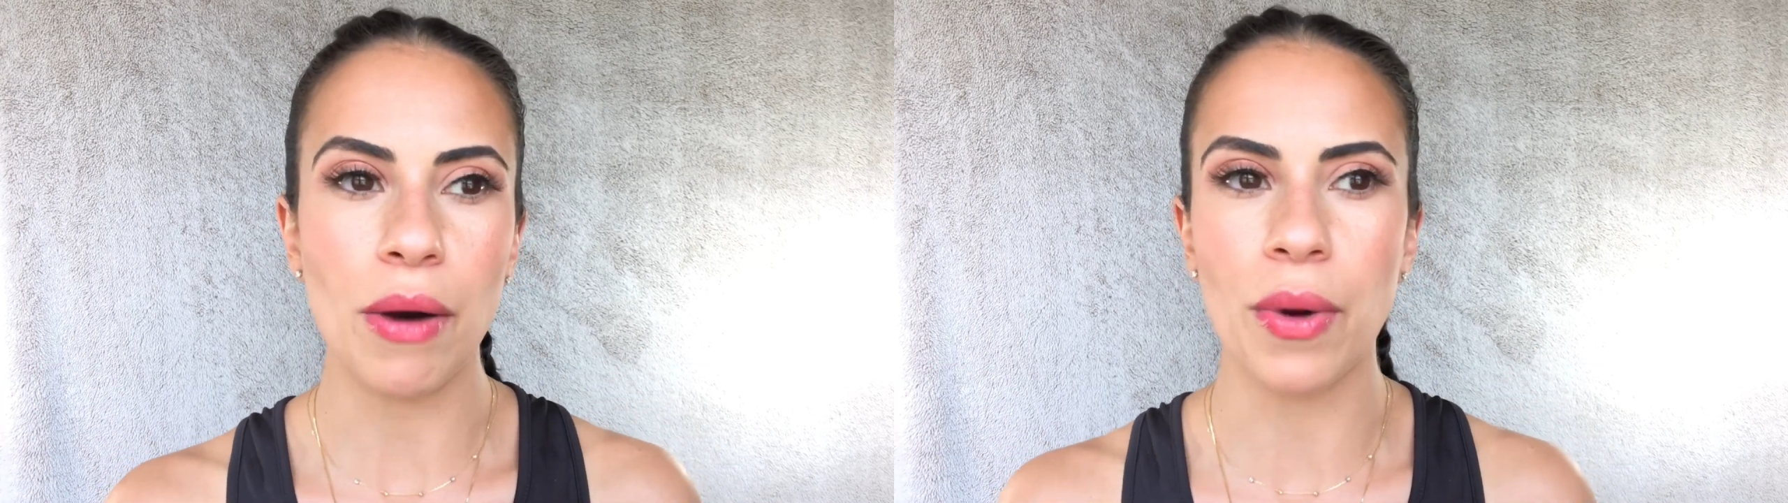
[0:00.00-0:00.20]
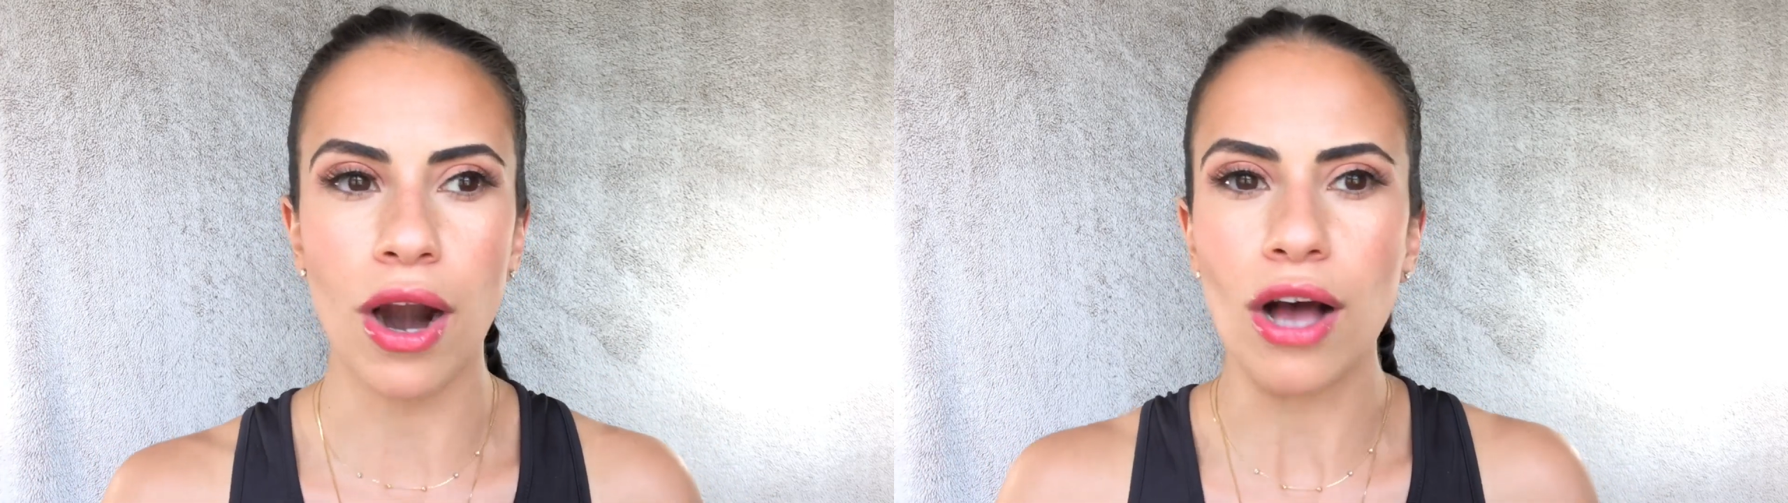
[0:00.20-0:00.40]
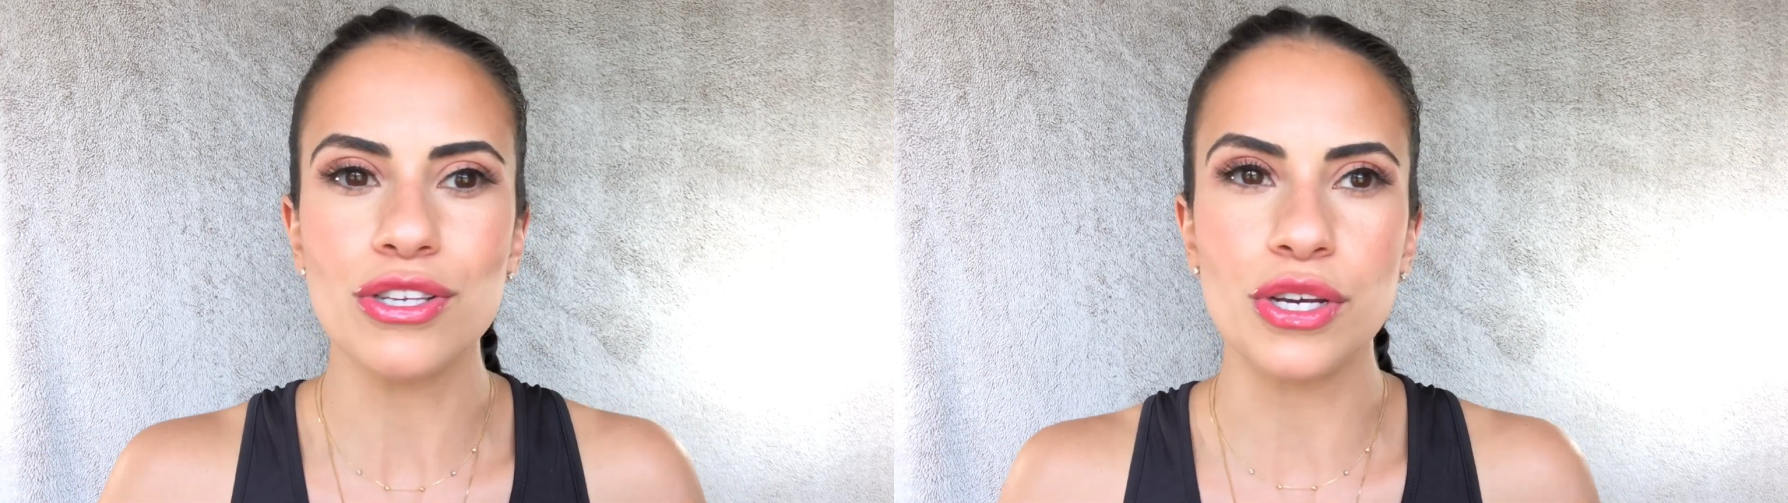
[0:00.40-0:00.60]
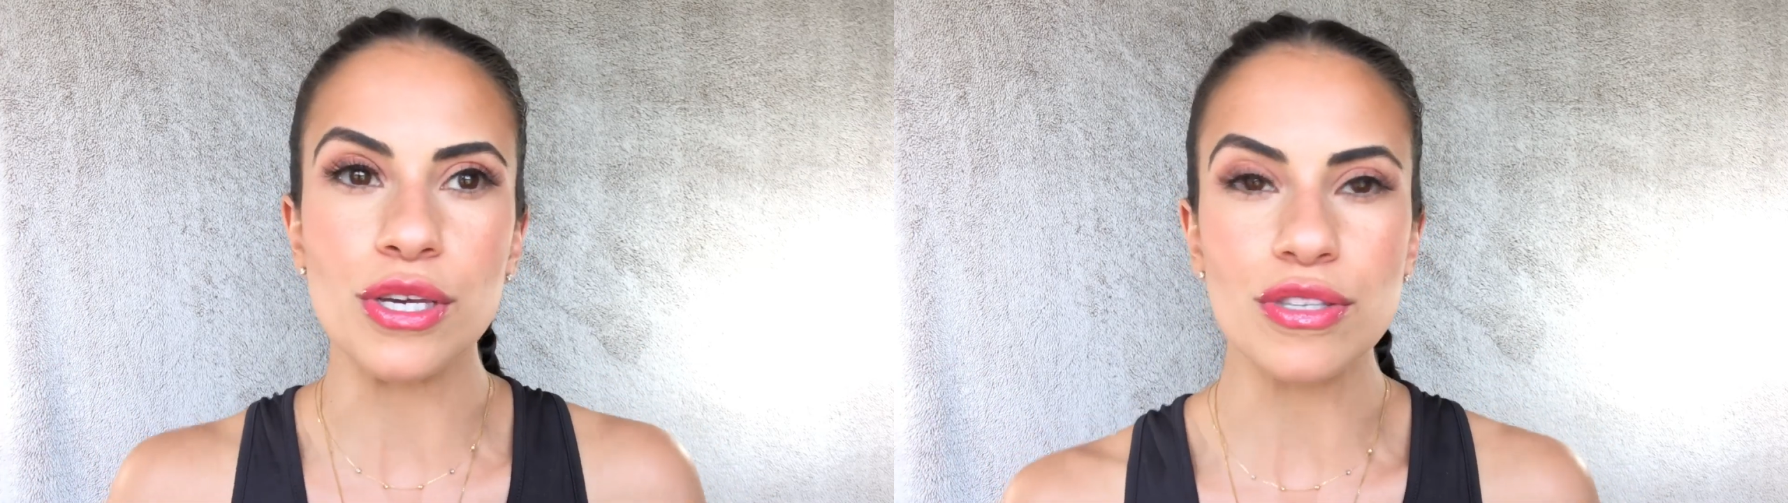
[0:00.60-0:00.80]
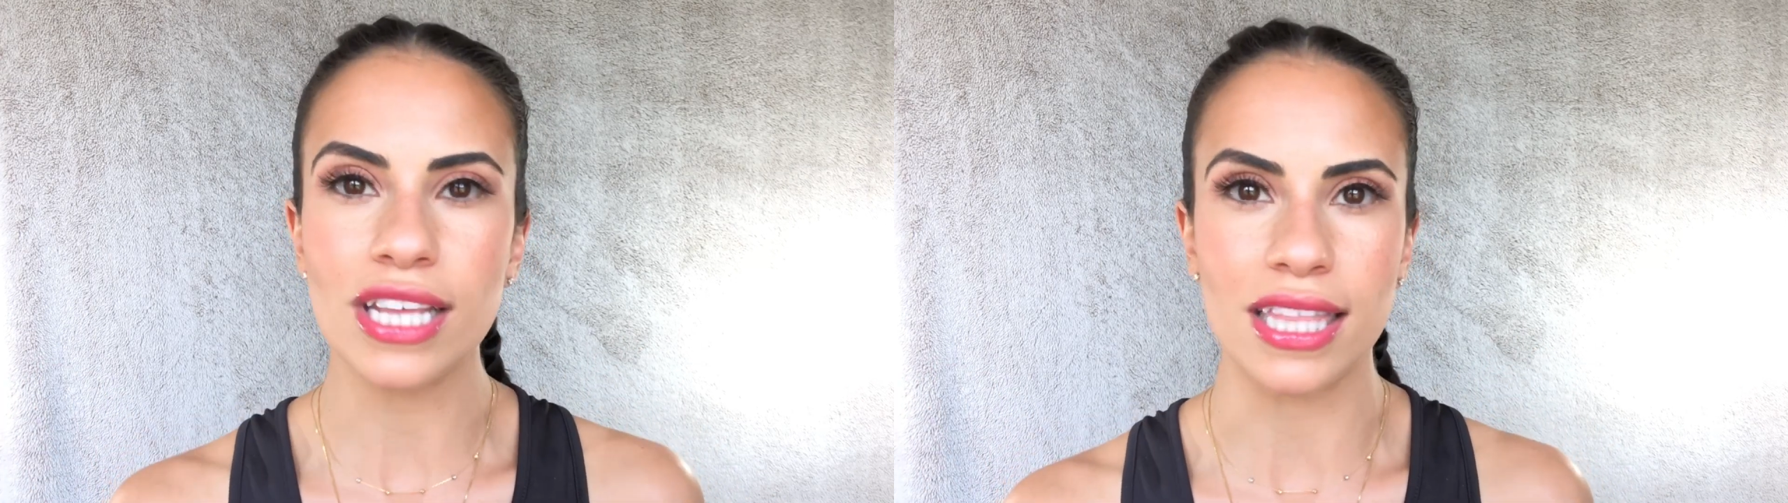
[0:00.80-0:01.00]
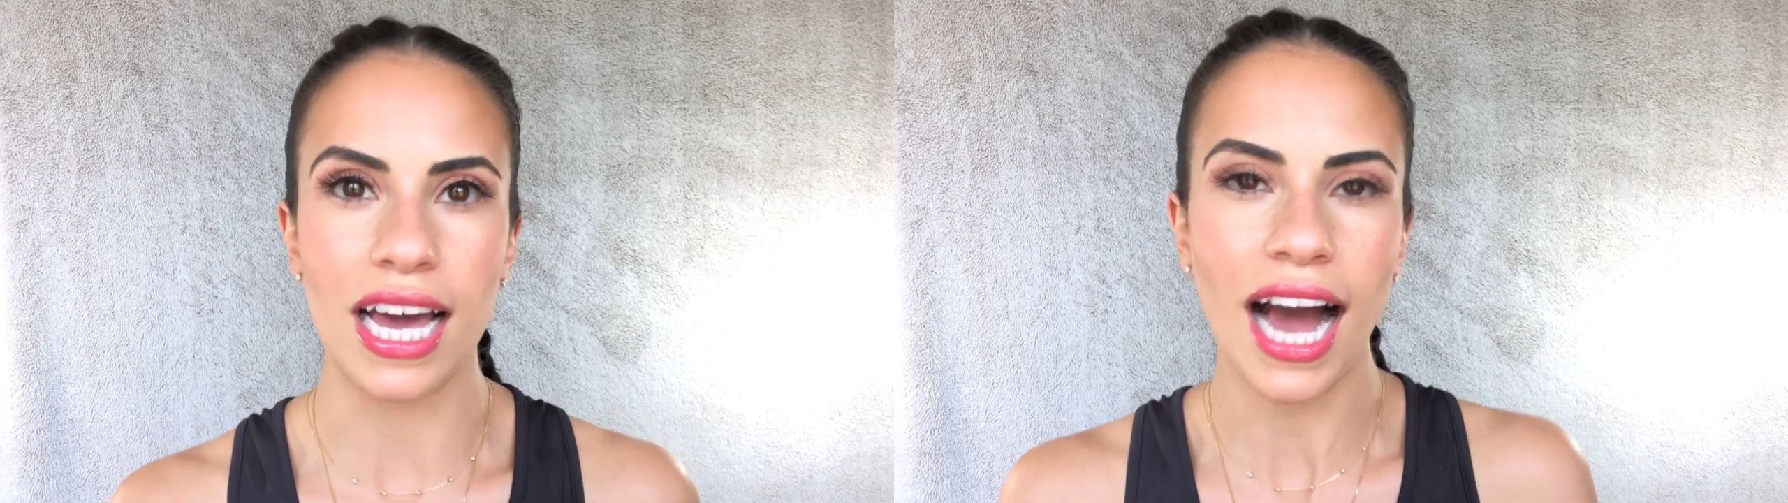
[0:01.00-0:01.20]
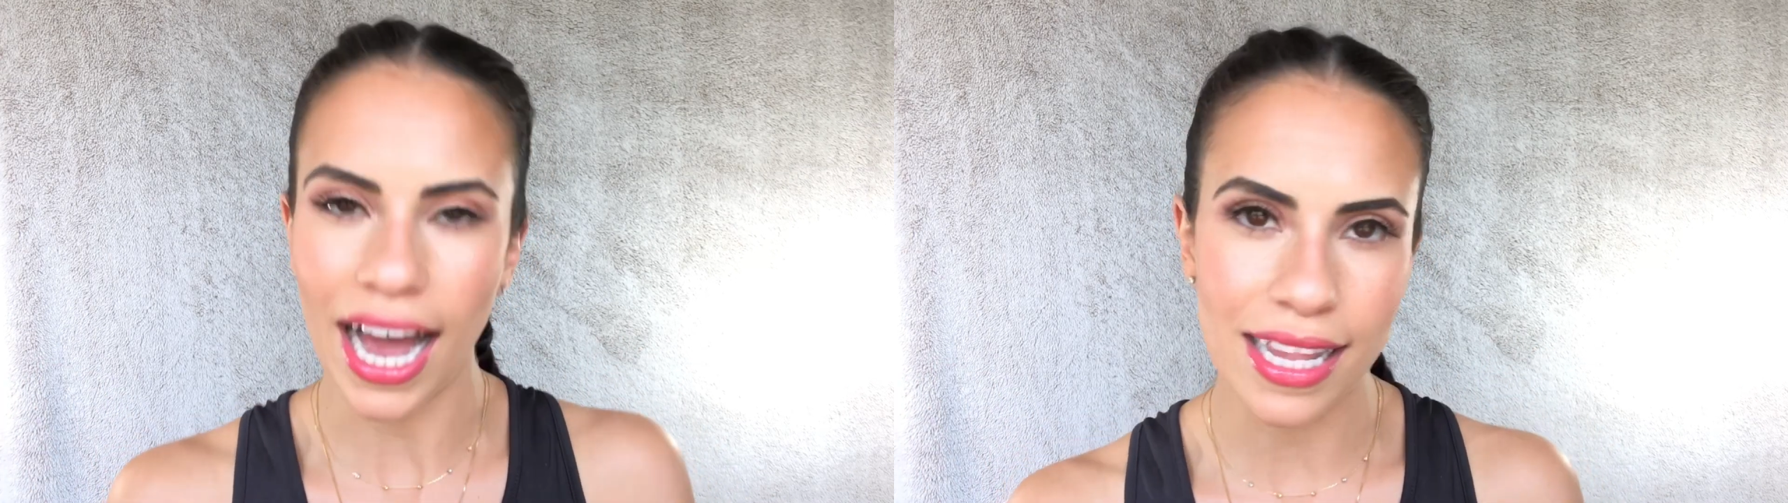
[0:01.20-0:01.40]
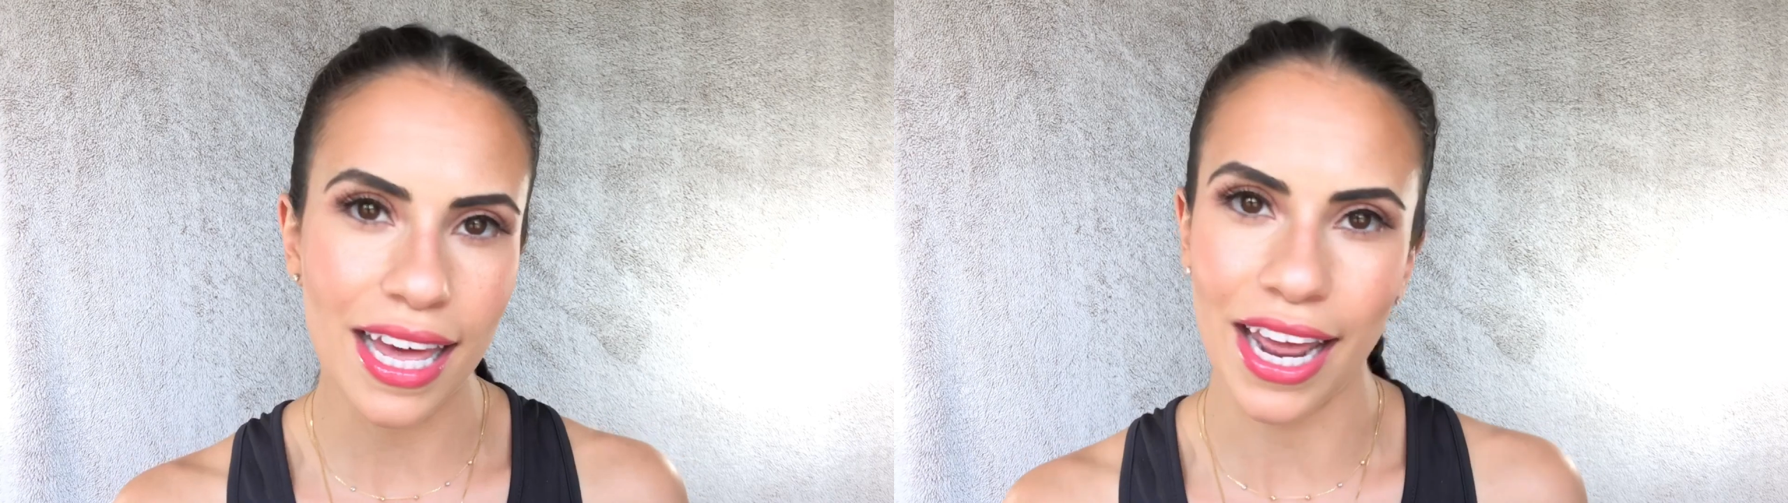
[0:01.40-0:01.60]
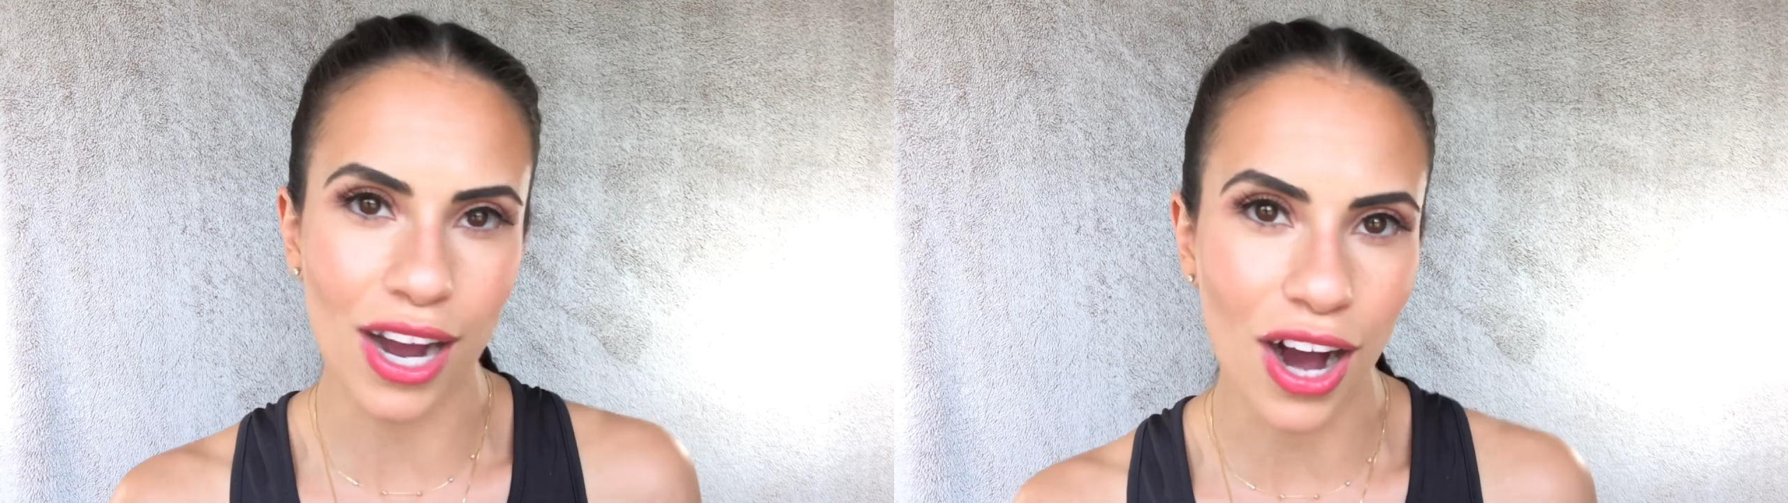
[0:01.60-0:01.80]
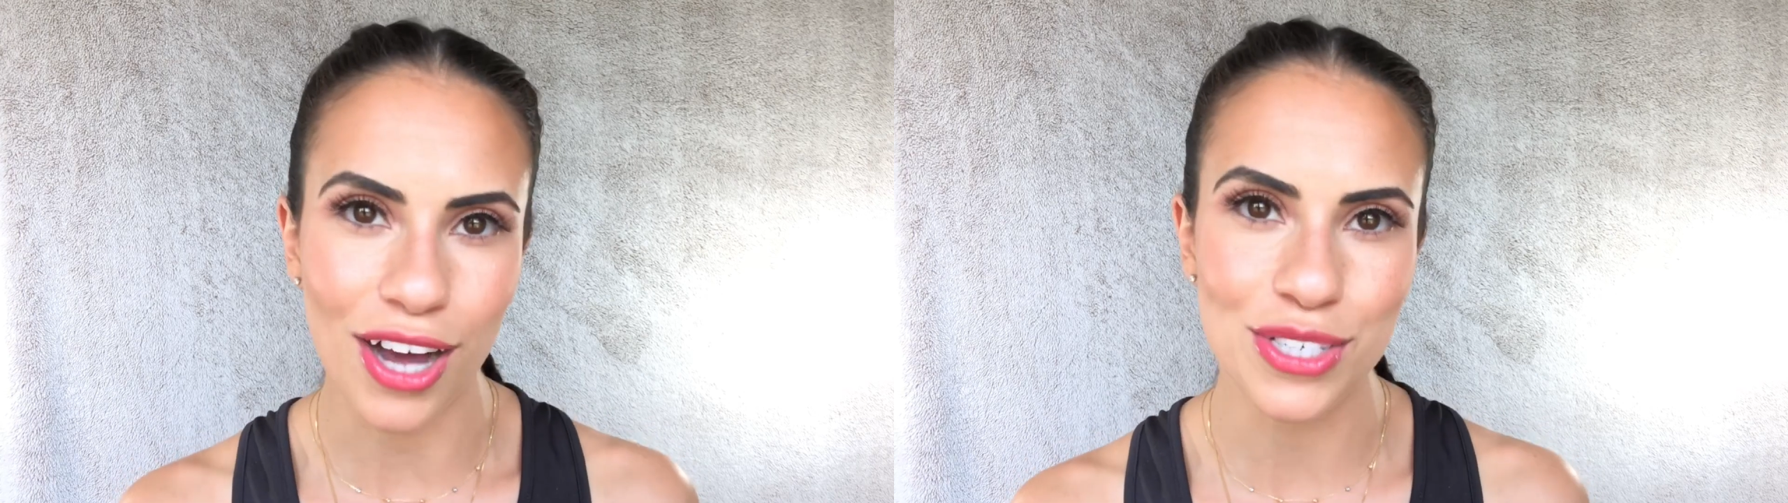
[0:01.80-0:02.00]
We're also used to like the highlight
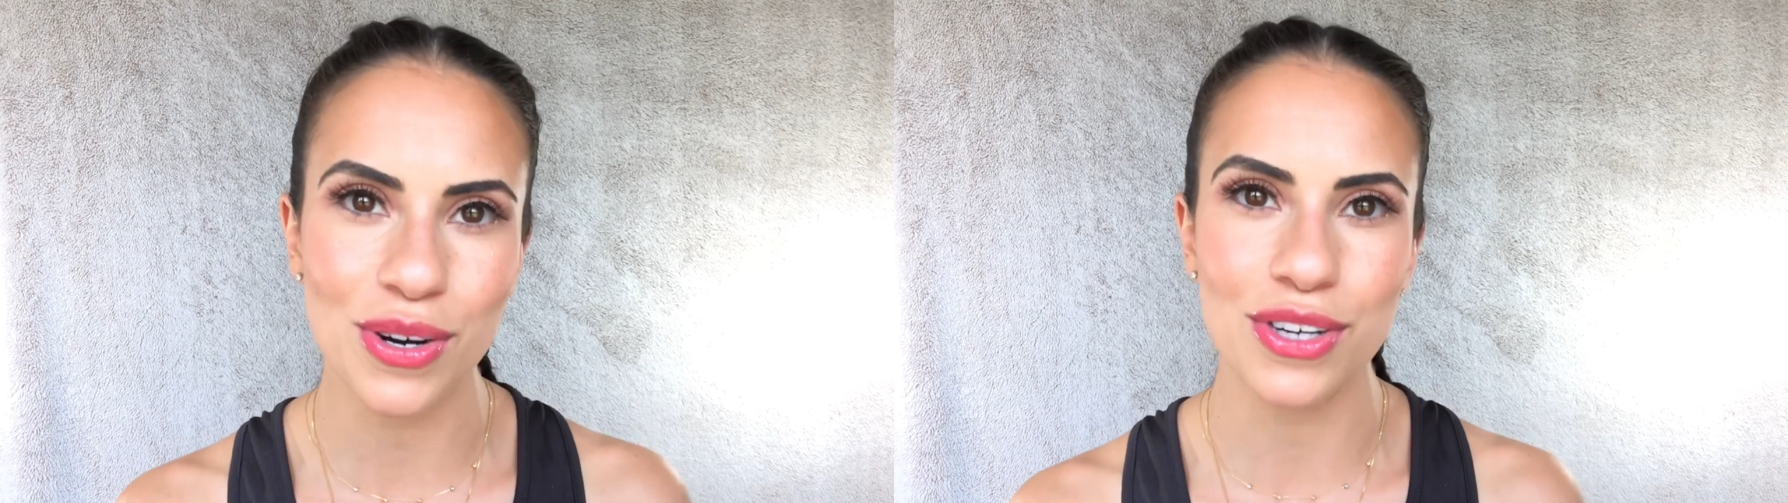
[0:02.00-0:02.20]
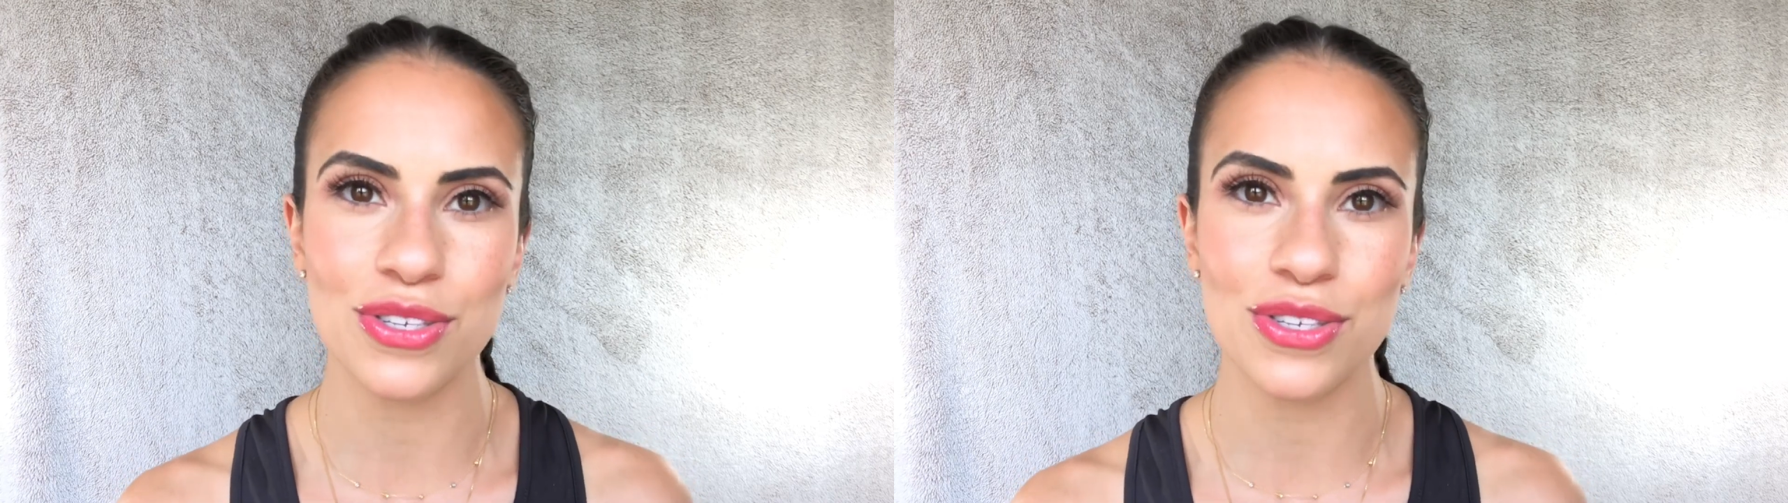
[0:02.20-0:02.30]
and contour,